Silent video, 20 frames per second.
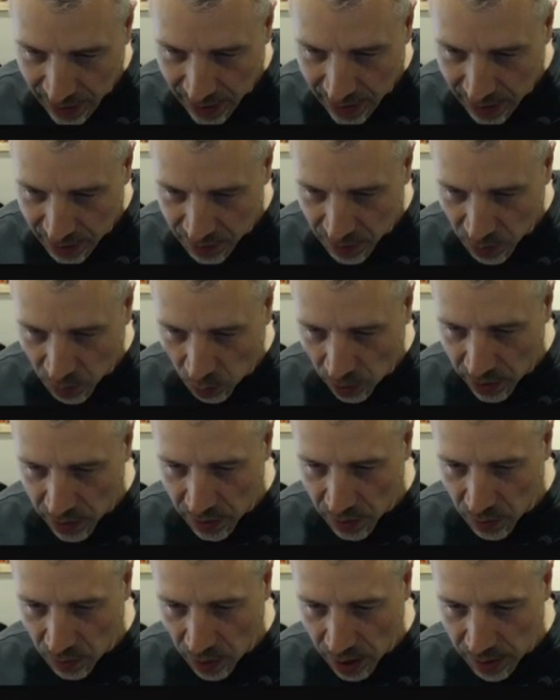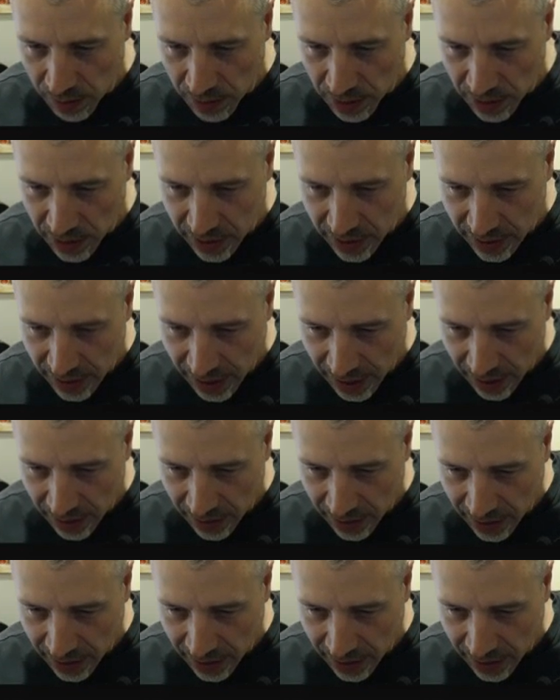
If you're wondering why I'm looking down,